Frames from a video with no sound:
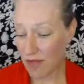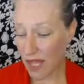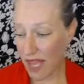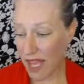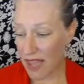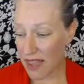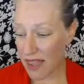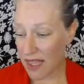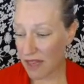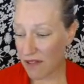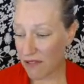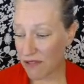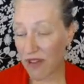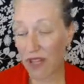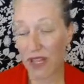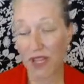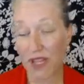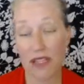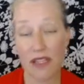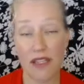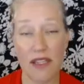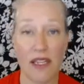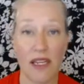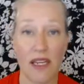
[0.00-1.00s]
And then
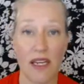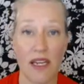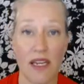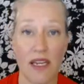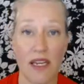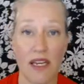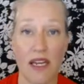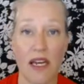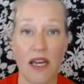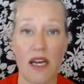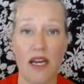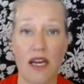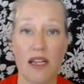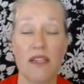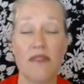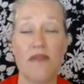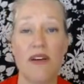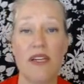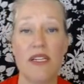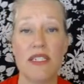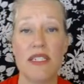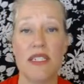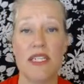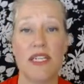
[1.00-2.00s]
finally, on the
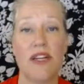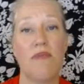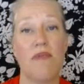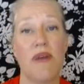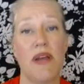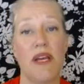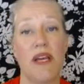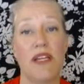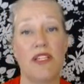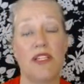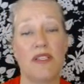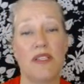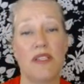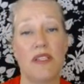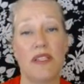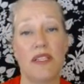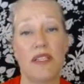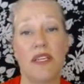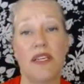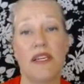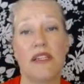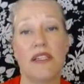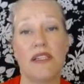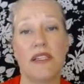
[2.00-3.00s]
volunteer page, you'll
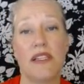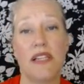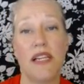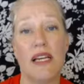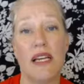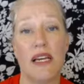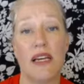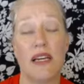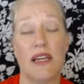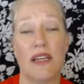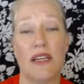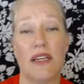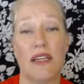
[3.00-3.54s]
see a link